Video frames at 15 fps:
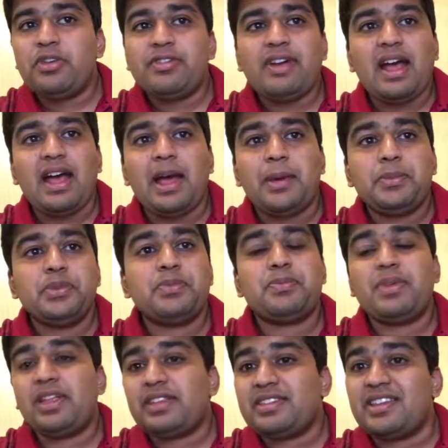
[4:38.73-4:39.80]
of apps,
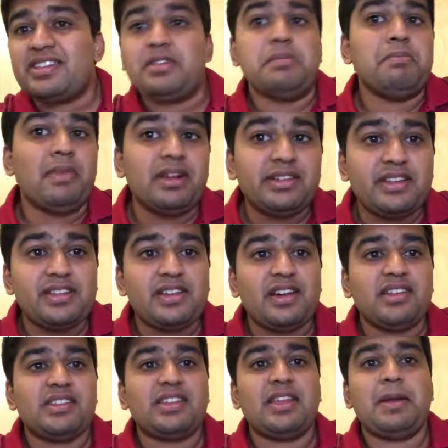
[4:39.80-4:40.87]
plus there's a
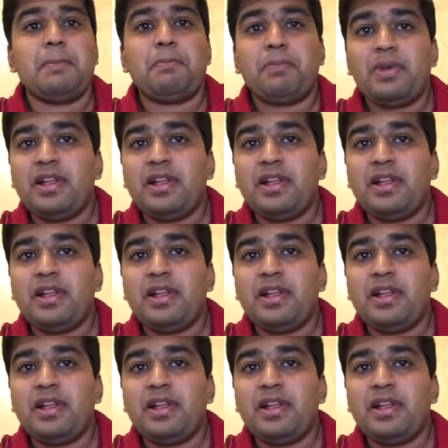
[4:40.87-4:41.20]
multitasking,